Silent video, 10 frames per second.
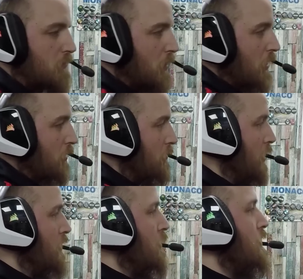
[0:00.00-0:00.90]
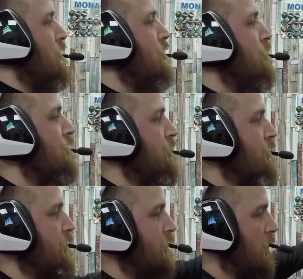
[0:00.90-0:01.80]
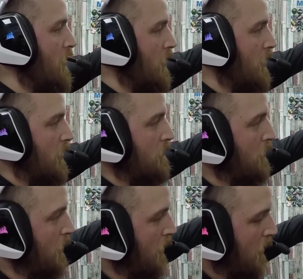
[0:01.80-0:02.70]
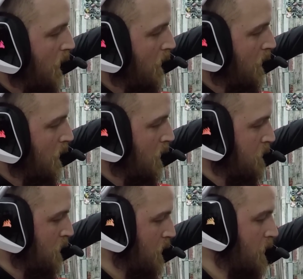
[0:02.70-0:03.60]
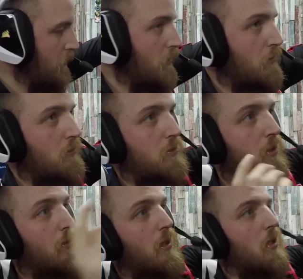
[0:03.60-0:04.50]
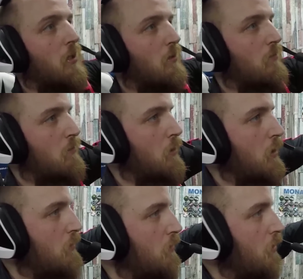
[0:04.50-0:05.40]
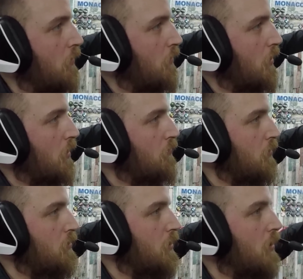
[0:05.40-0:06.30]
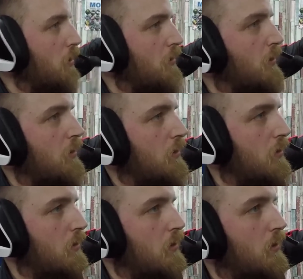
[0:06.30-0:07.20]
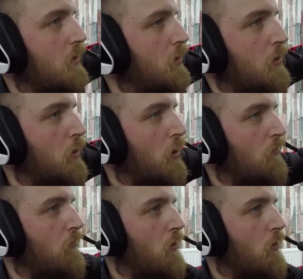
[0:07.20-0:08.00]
back up now, and then we'll get the glass on and have a nosy. Thank you, everybody. Greatly appreciated. No,